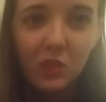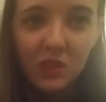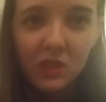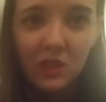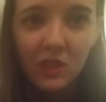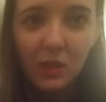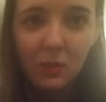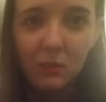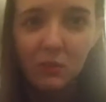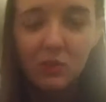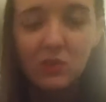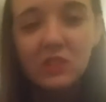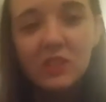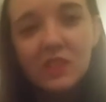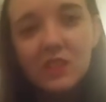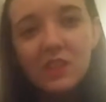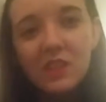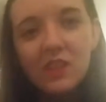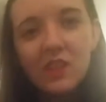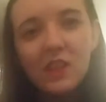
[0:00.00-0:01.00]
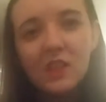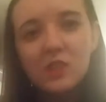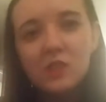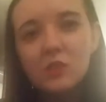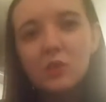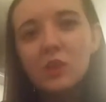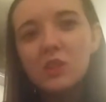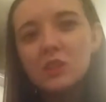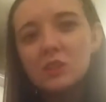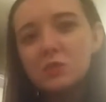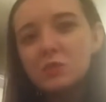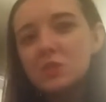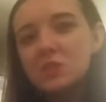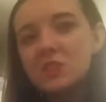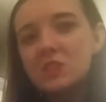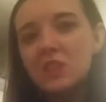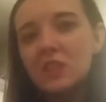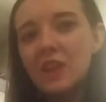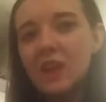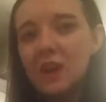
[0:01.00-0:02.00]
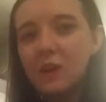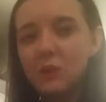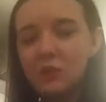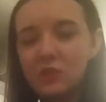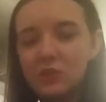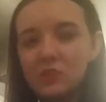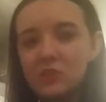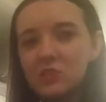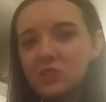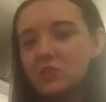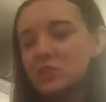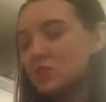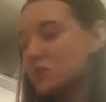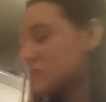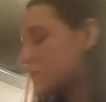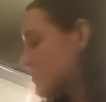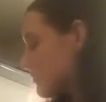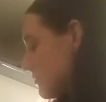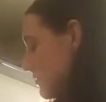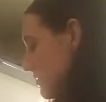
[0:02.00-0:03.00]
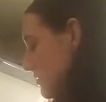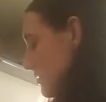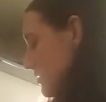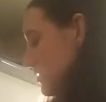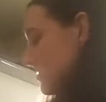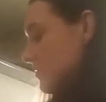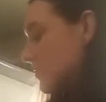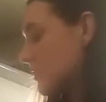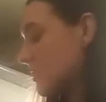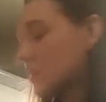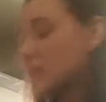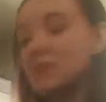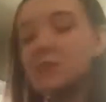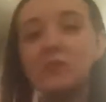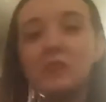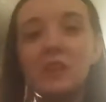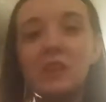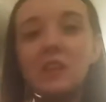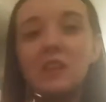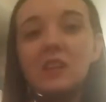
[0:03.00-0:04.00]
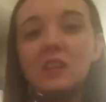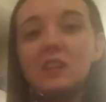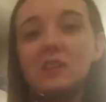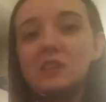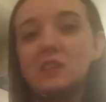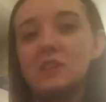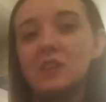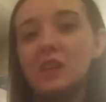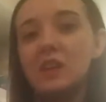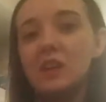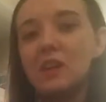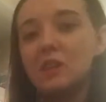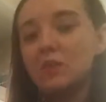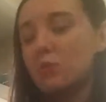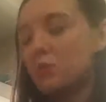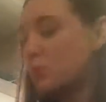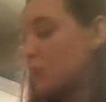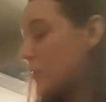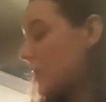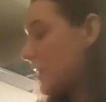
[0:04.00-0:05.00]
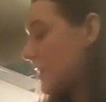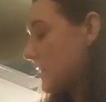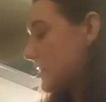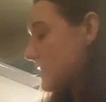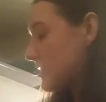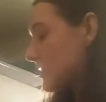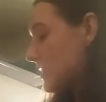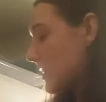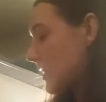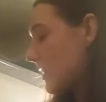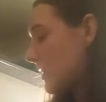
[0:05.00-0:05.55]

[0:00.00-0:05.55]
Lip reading: book that I'm using. So I switched to that one just for convenience. But